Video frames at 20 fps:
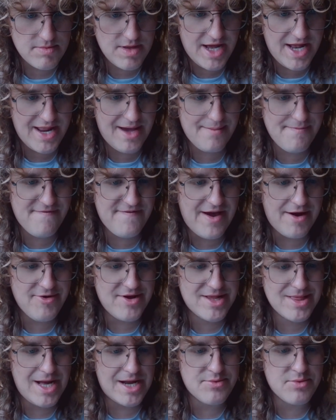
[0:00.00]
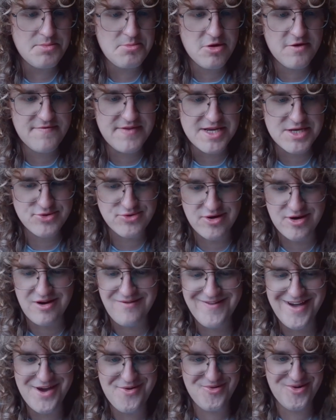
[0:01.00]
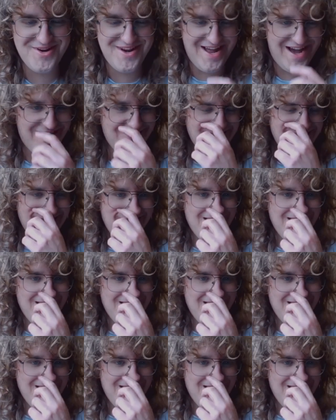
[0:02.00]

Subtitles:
And I'm very glad we moved this rook off a1 now,